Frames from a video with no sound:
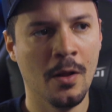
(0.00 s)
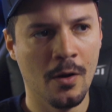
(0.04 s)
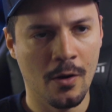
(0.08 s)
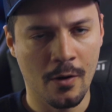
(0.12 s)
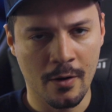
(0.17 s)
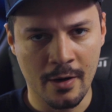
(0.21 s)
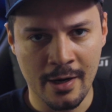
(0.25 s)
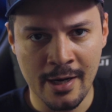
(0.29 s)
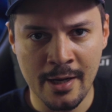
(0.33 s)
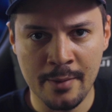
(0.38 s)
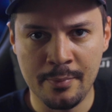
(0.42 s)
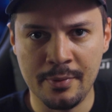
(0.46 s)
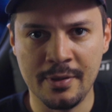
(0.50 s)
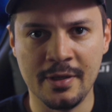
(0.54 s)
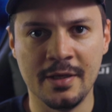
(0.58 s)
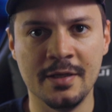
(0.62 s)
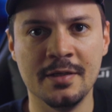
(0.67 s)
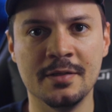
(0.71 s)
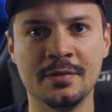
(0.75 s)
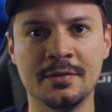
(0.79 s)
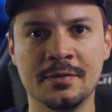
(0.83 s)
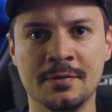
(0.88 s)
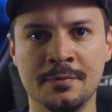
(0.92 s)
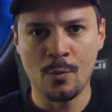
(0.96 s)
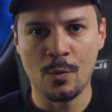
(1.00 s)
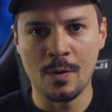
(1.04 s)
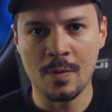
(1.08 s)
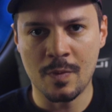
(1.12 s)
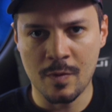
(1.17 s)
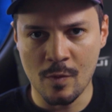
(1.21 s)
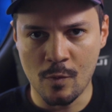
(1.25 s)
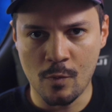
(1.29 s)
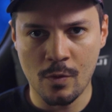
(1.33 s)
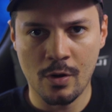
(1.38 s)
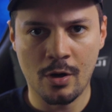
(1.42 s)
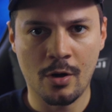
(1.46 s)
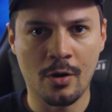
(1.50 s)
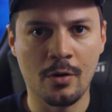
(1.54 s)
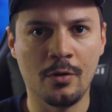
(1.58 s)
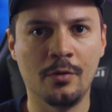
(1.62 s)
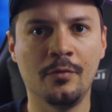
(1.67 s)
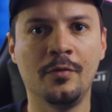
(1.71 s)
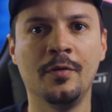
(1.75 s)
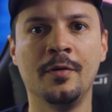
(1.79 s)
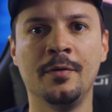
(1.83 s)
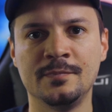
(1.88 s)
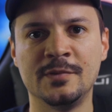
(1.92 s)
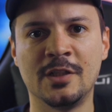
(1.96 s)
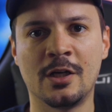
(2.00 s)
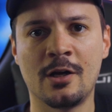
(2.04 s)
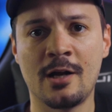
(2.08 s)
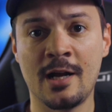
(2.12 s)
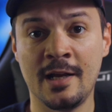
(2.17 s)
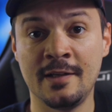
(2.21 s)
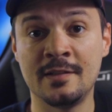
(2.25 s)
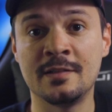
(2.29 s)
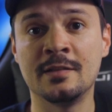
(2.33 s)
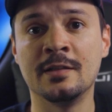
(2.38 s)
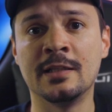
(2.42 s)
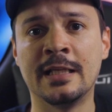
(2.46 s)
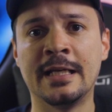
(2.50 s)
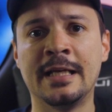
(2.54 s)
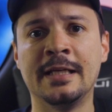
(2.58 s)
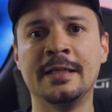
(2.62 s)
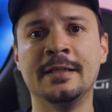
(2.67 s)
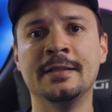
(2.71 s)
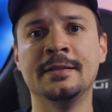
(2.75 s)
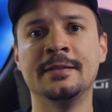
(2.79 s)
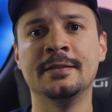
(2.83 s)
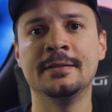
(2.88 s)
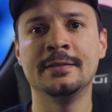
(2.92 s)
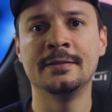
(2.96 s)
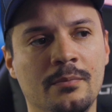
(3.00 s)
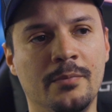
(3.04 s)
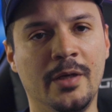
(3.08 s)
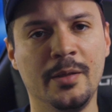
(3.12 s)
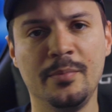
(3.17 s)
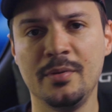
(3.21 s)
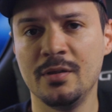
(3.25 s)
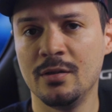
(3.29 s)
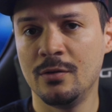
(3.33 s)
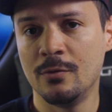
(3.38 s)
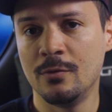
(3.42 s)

are at peace with the world. They're isolated. Maybe